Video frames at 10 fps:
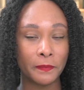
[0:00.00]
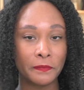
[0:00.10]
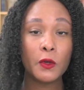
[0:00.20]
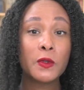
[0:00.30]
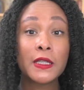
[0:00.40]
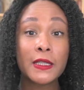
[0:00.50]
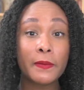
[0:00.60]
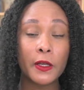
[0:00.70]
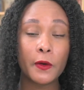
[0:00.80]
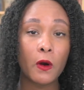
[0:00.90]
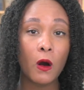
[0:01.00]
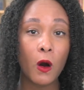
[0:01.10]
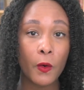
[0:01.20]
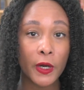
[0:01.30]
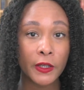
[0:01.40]
Using something you're
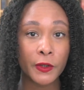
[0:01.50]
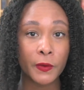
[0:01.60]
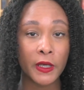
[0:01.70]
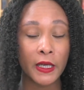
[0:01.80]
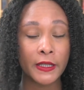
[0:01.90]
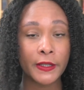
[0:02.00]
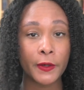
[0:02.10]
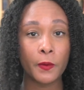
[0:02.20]
already doing is a